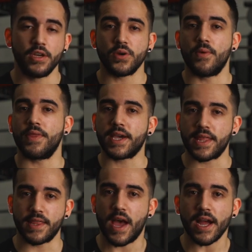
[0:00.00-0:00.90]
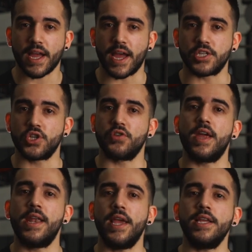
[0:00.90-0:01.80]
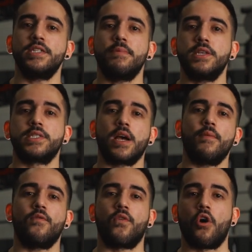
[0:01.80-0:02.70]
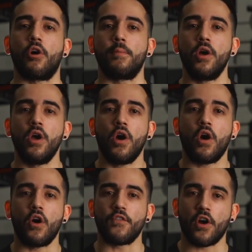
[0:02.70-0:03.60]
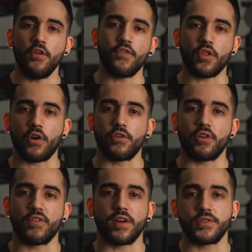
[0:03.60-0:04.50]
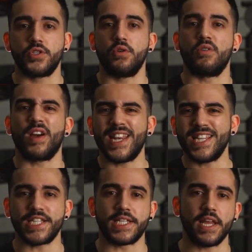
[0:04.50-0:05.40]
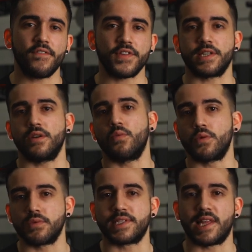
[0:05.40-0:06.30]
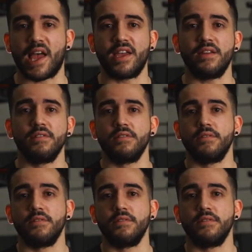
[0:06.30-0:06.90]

So in that case, you know, there needs to be some form of overload, or else your energy deficit will stay